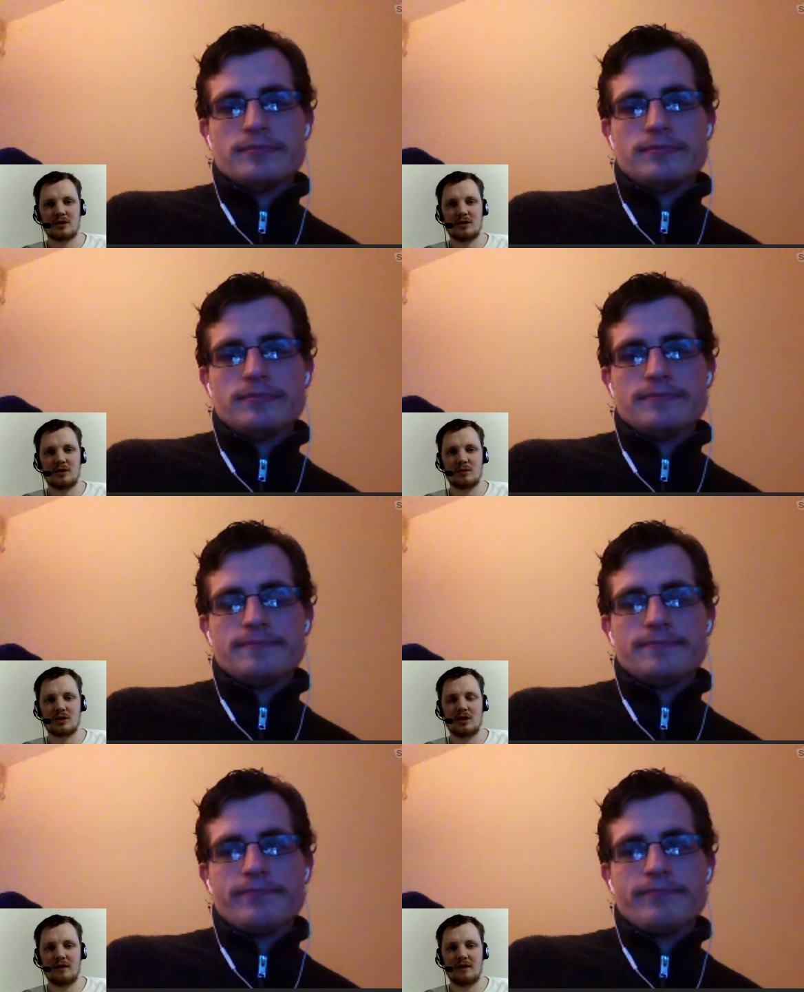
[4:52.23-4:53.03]
Speaker 1: was kind
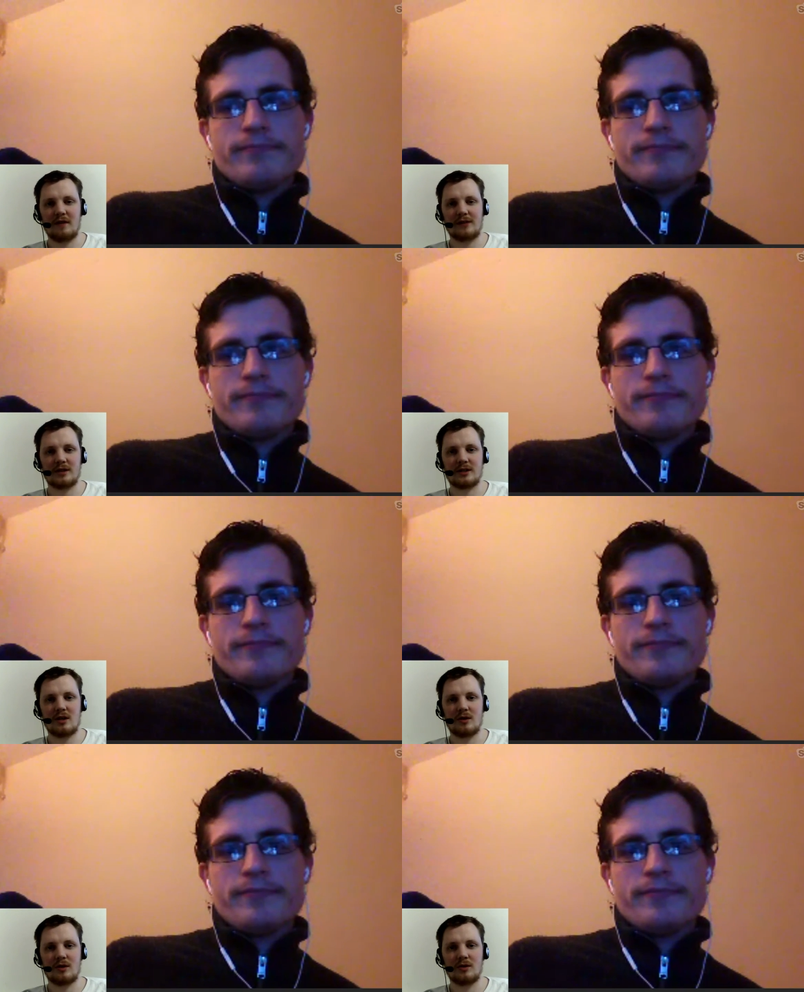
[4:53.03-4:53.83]
of very slow,
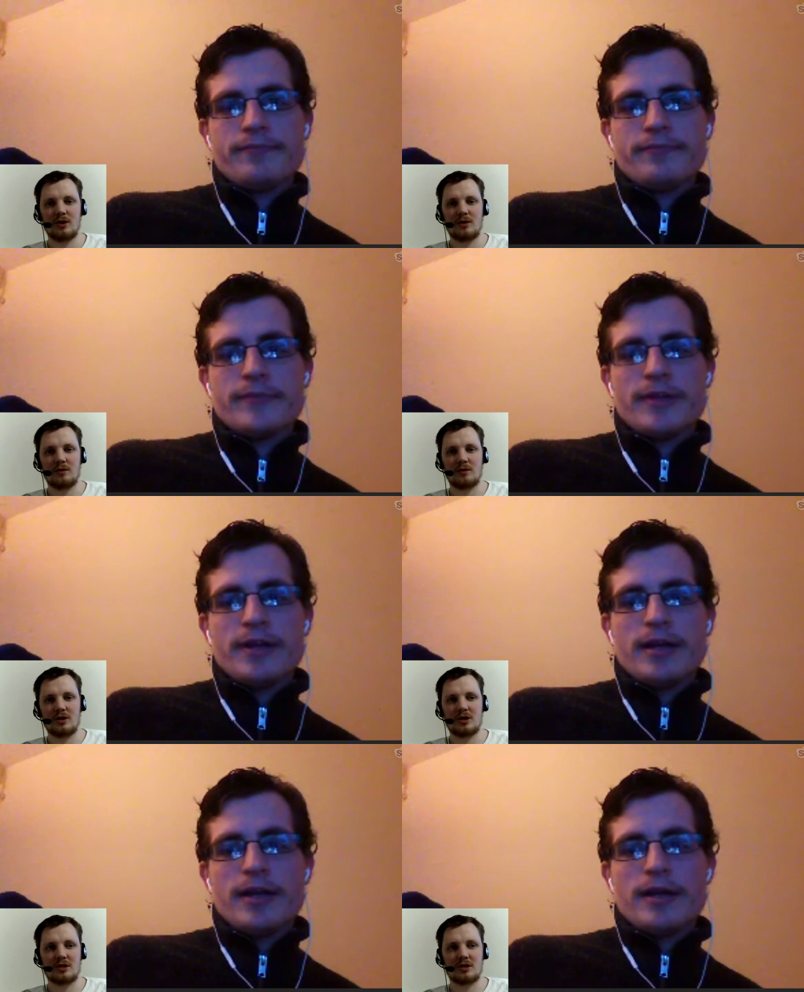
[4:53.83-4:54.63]
which
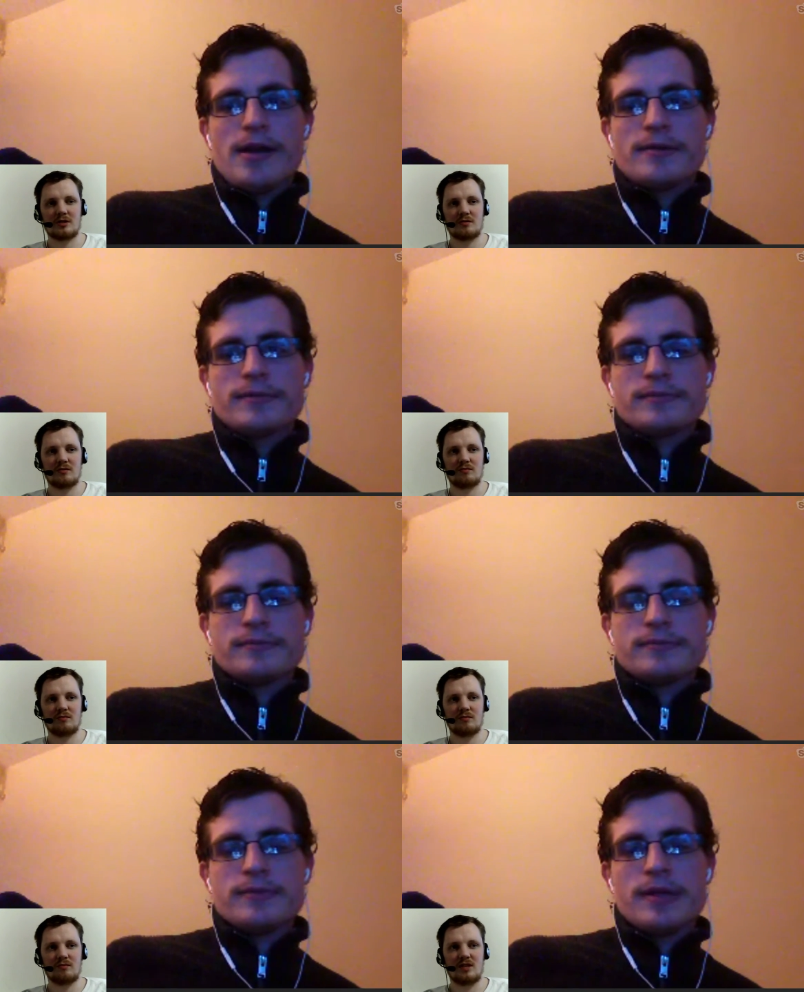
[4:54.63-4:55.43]
is
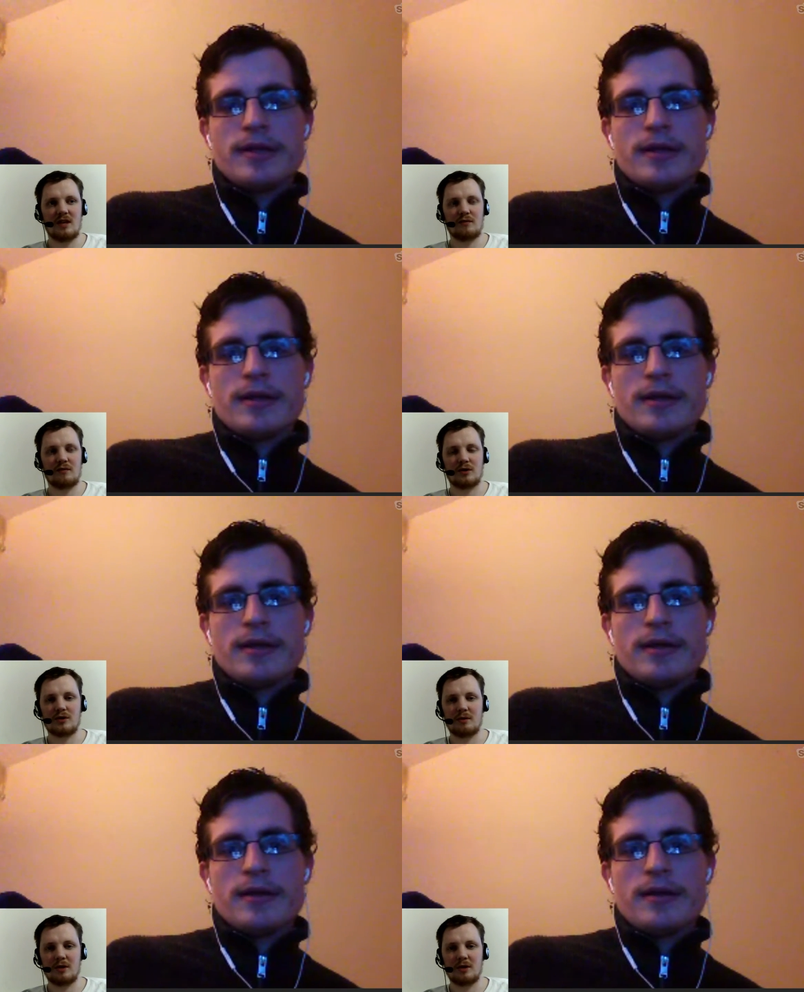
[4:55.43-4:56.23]
different to
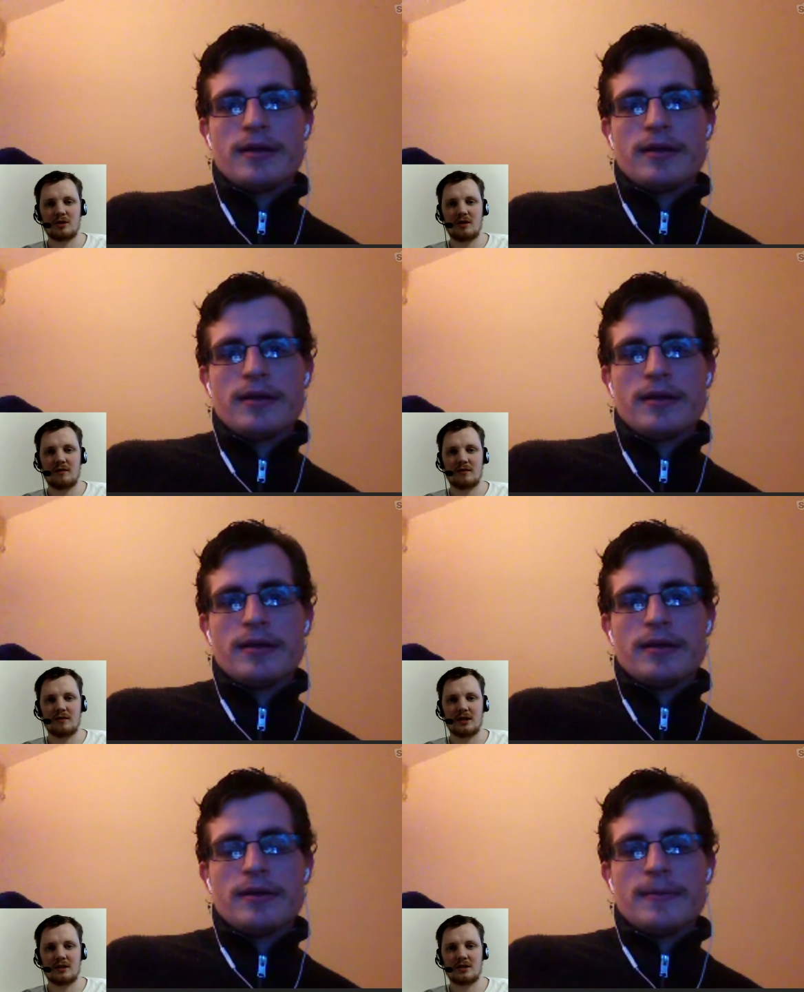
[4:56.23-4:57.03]
most other
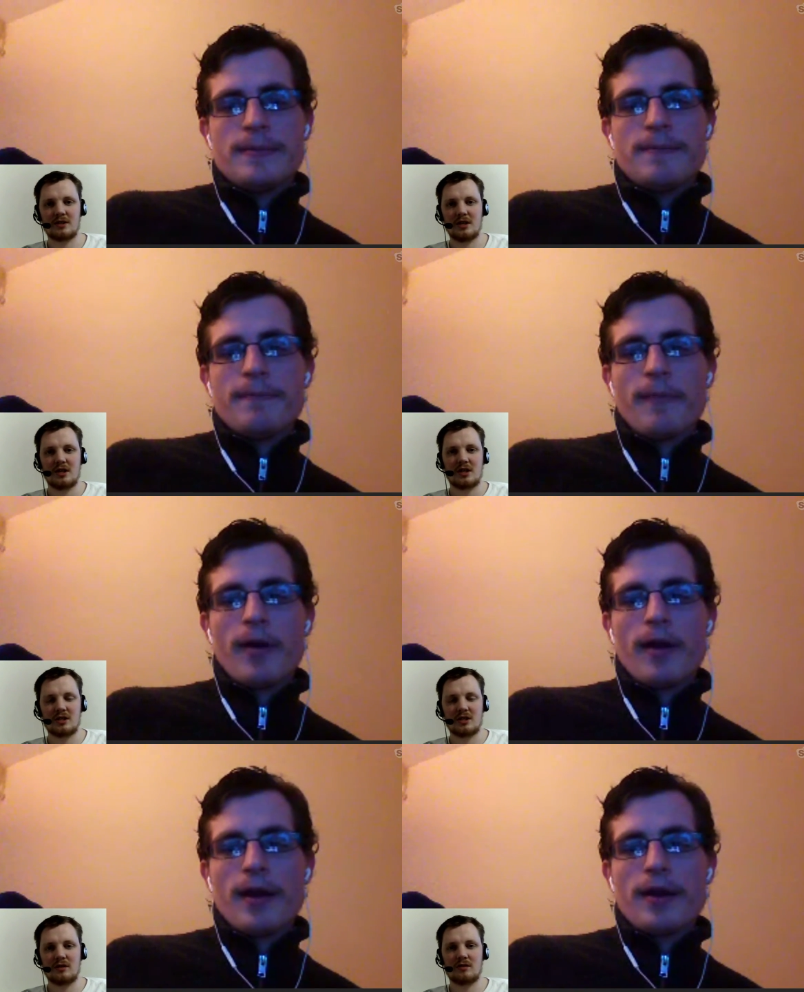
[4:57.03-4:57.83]
things.
Speaker 2: Right,
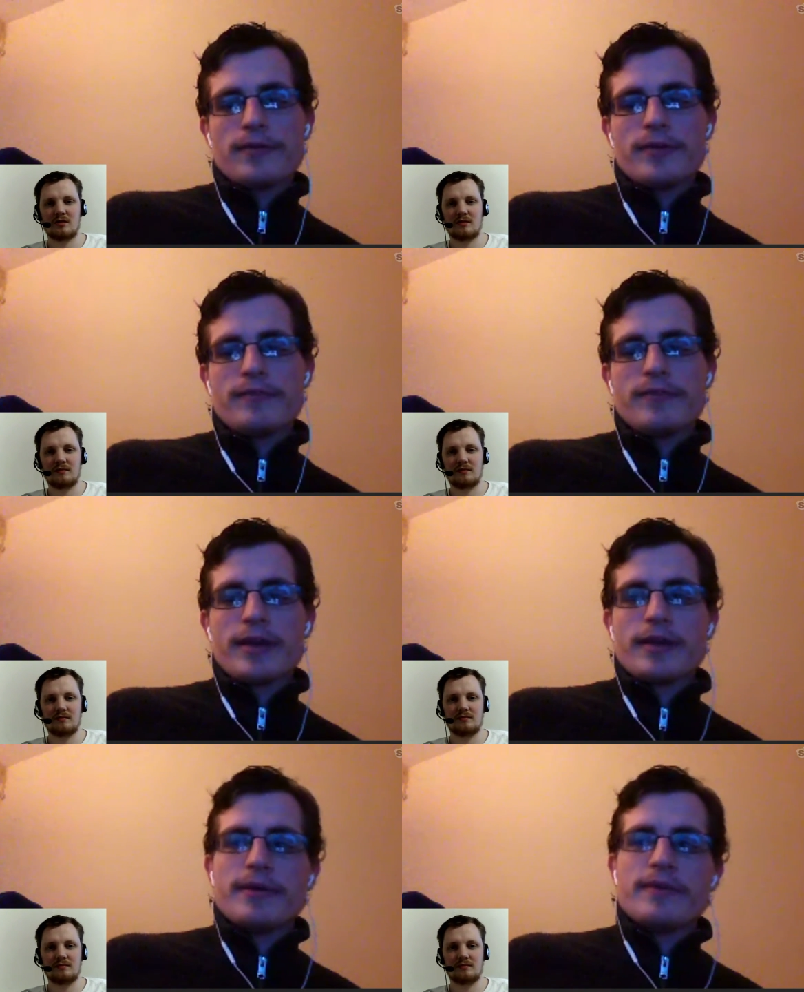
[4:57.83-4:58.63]
and I do think, I
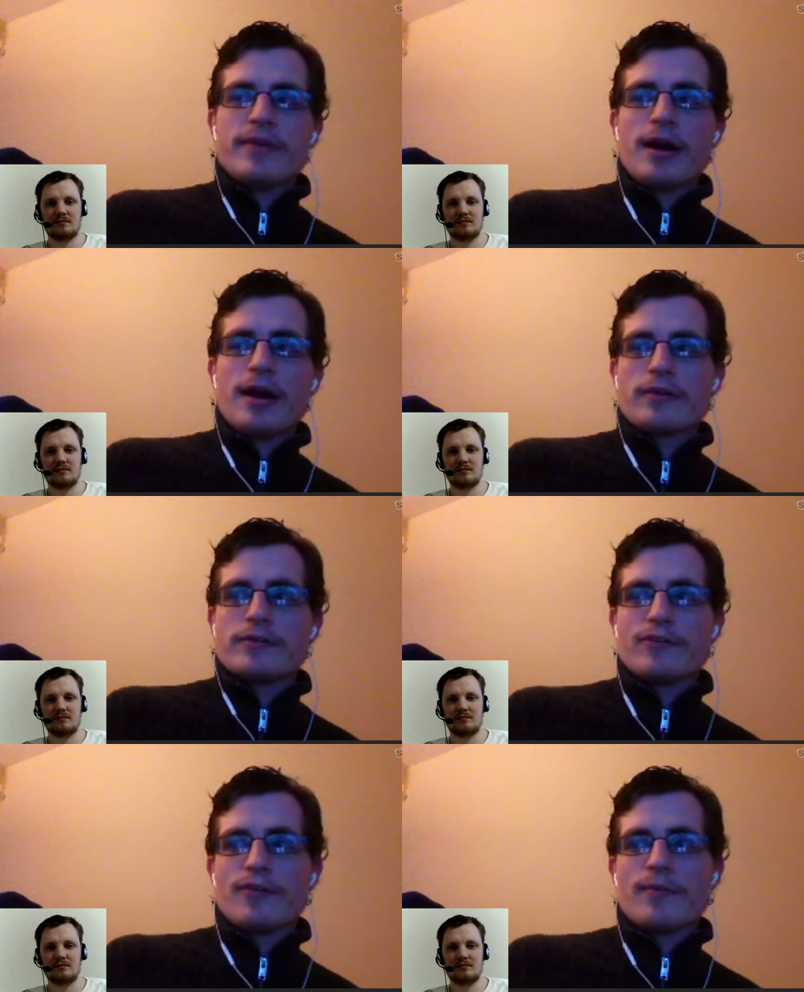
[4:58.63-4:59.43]
mean, if you are going to
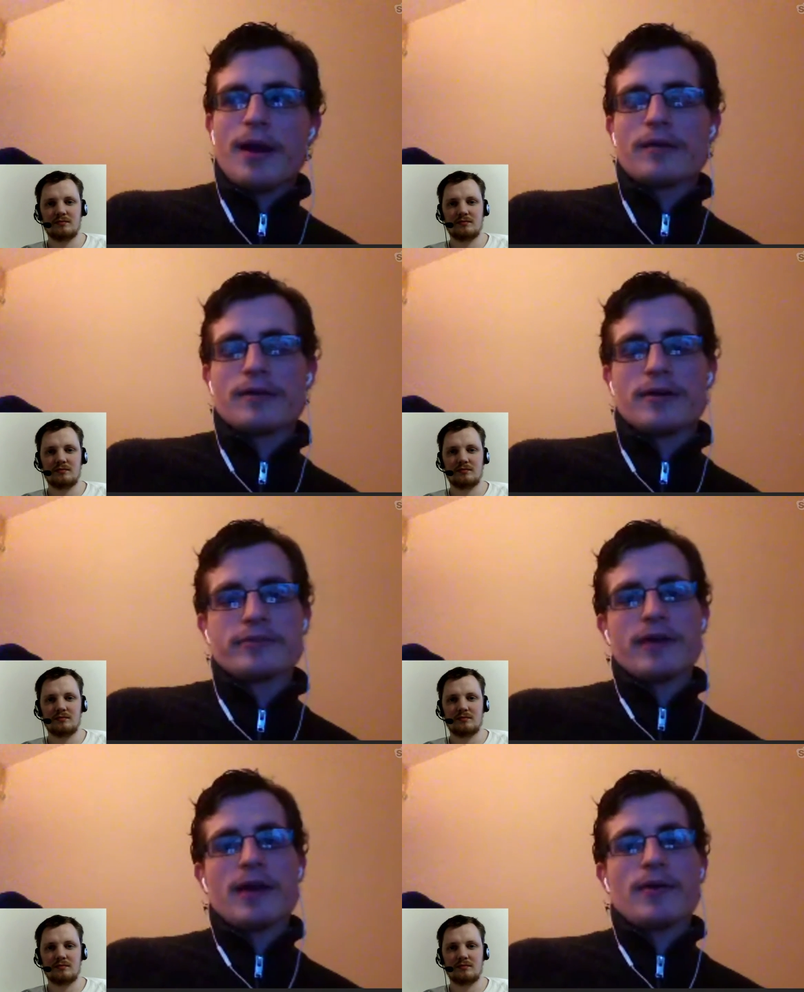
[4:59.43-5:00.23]
draw parallels of
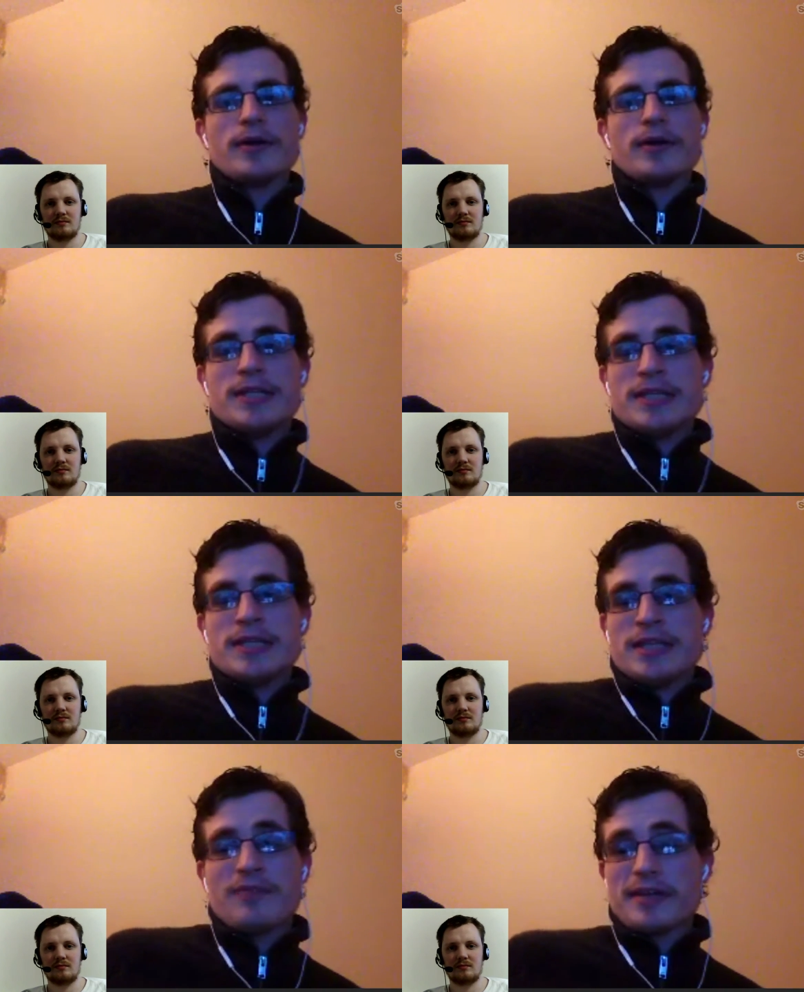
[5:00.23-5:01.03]
Arrow, I
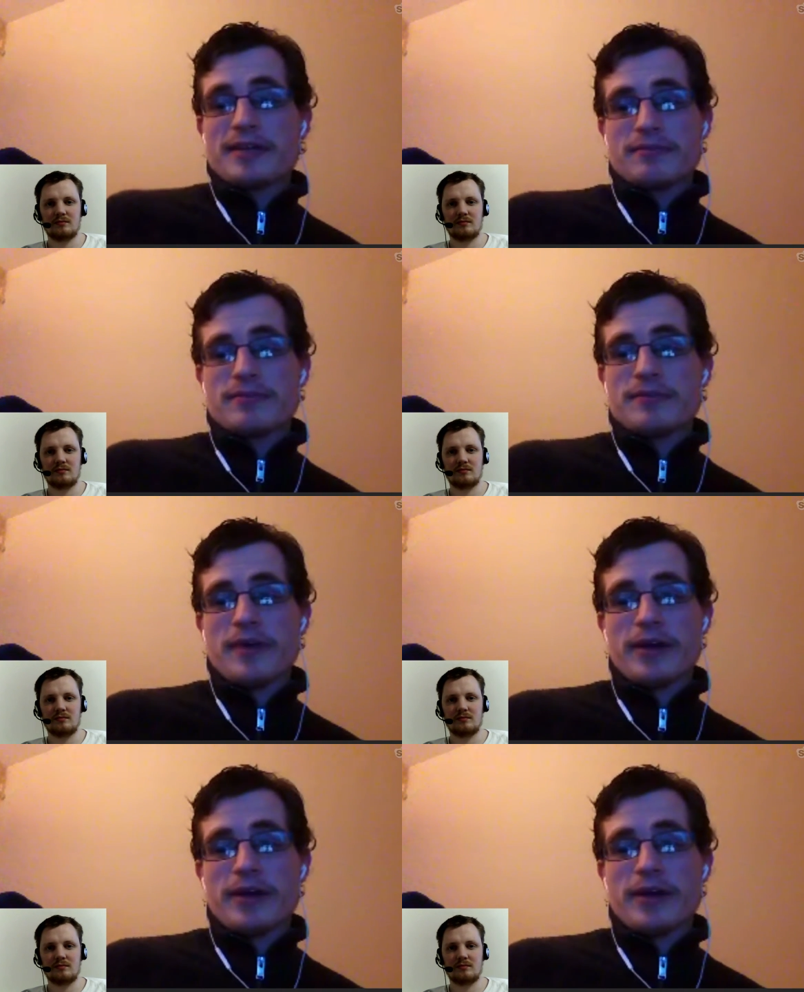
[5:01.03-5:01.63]
think the first